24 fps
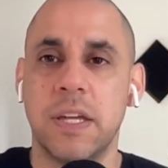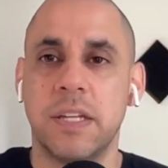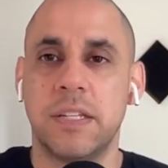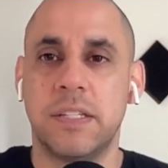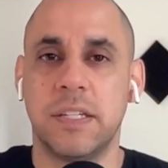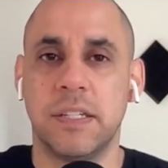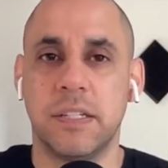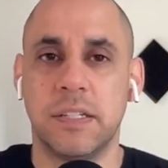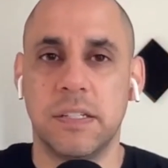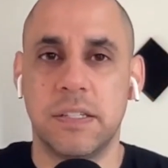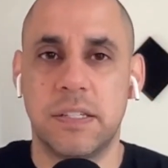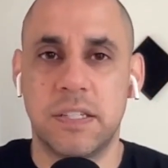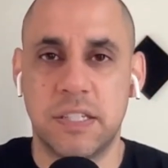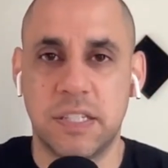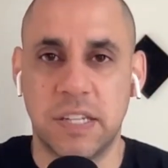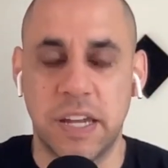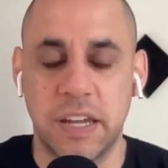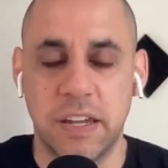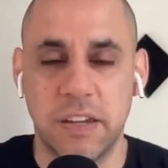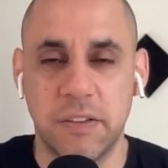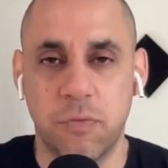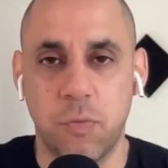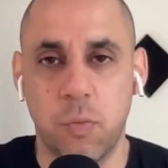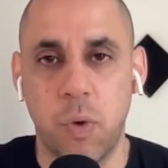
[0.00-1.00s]
to
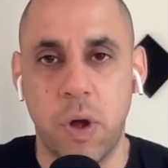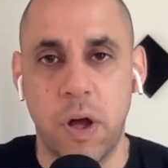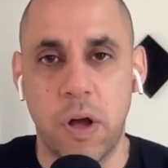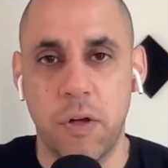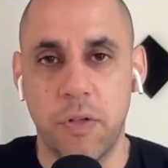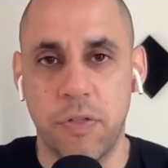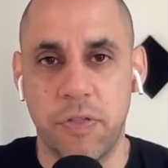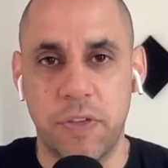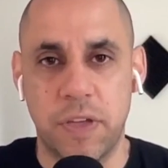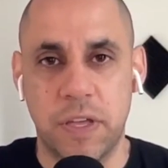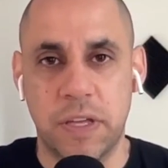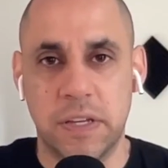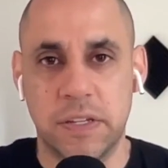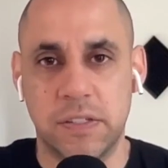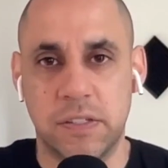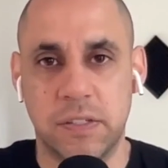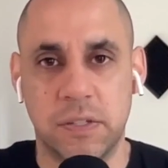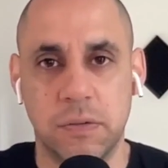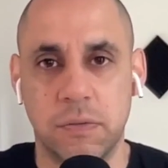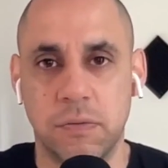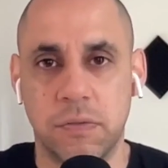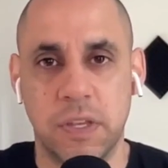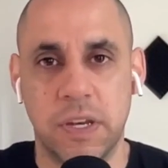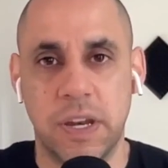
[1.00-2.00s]
save wealth
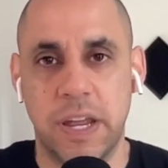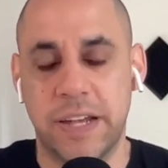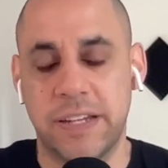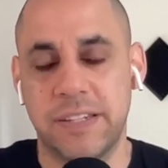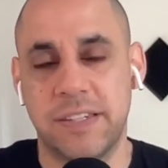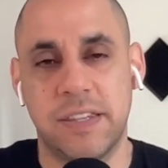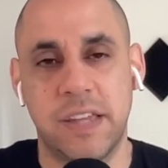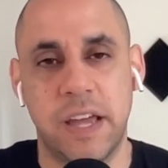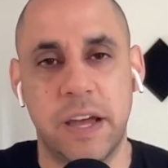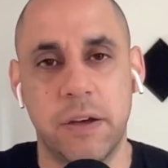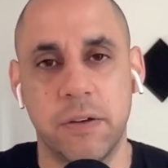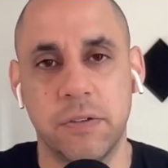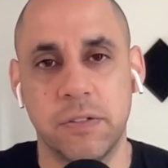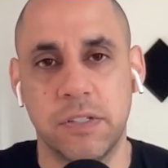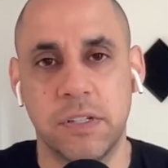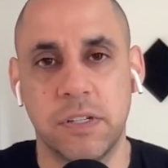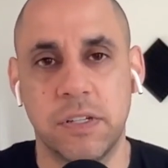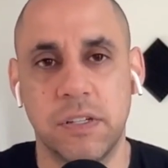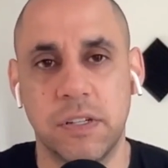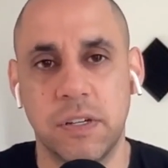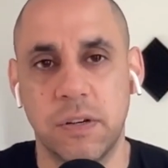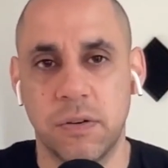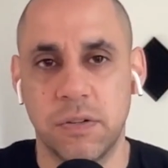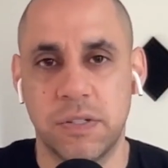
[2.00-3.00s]
into the next
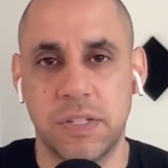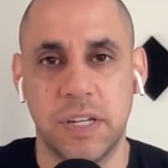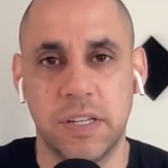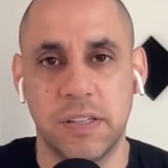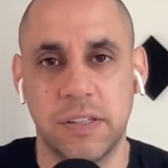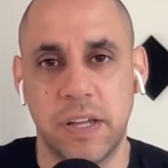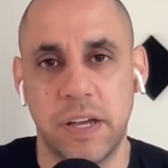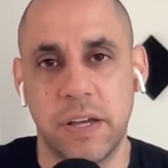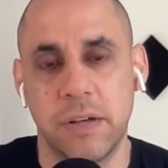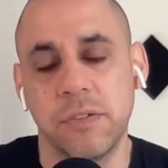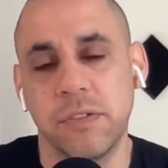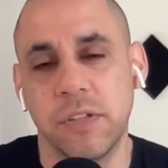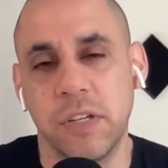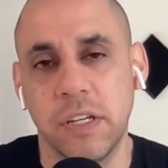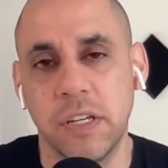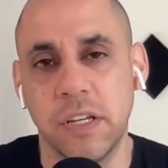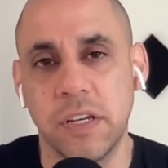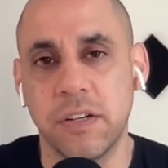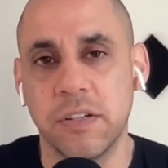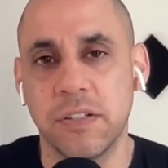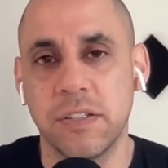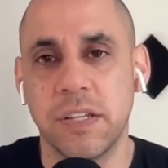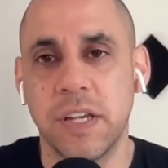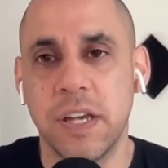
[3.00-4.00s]
1,000 or 10,000
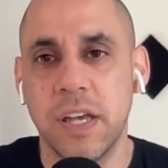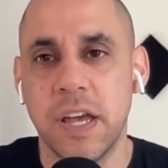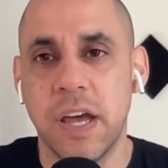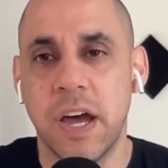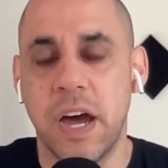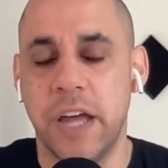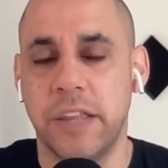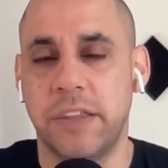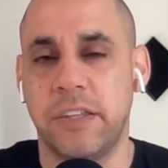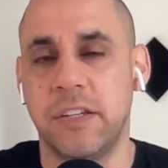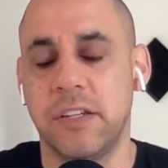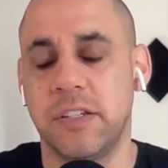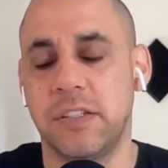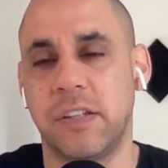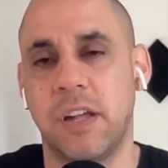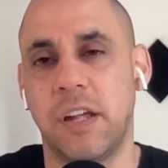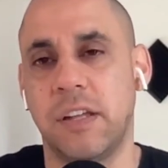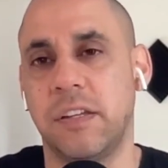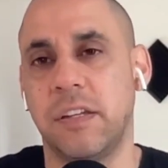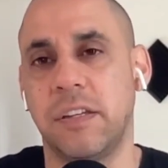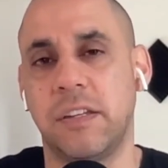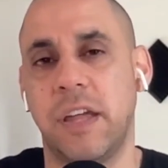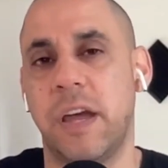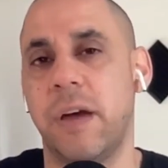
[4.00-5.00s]
years. I just
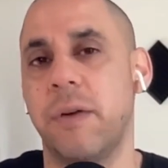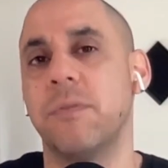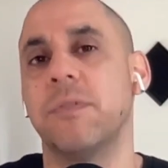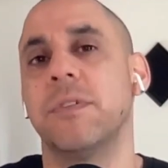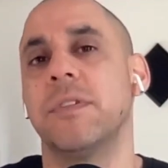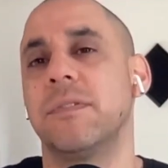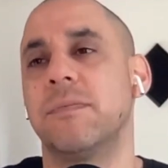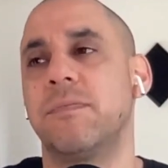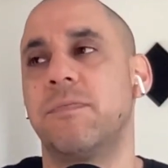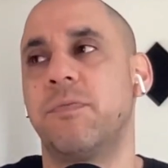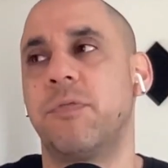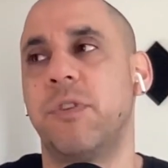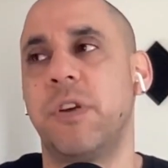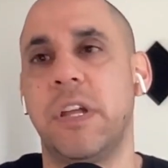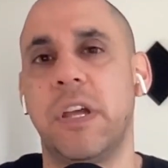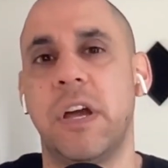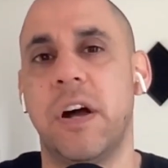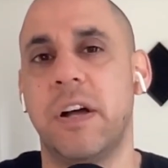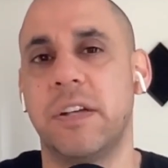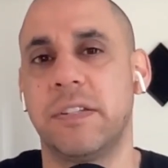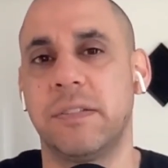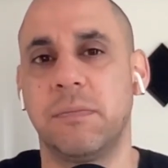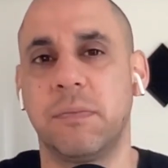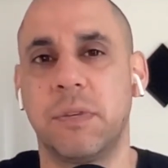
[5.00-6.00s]
thought that was pretty
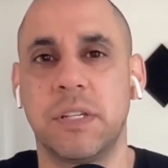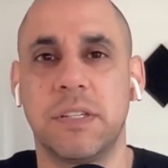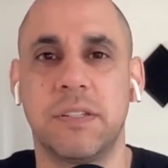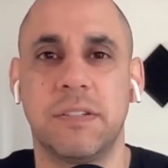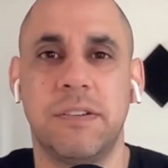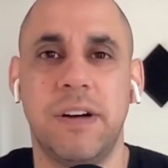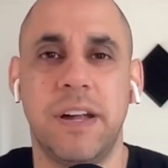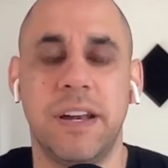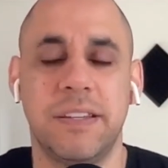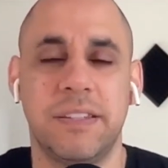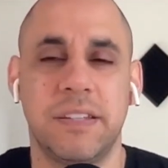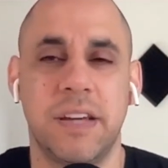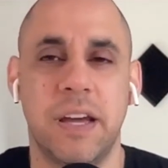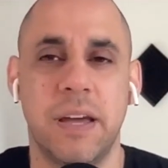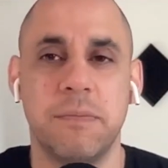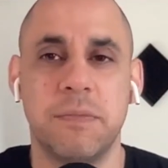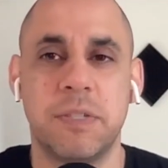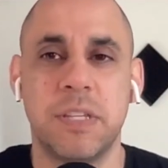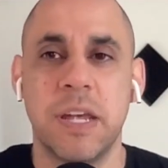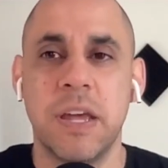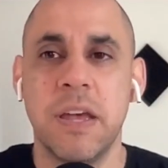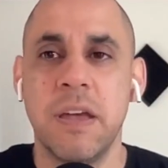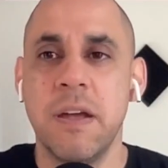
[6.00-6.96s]
awesome, because a lot of times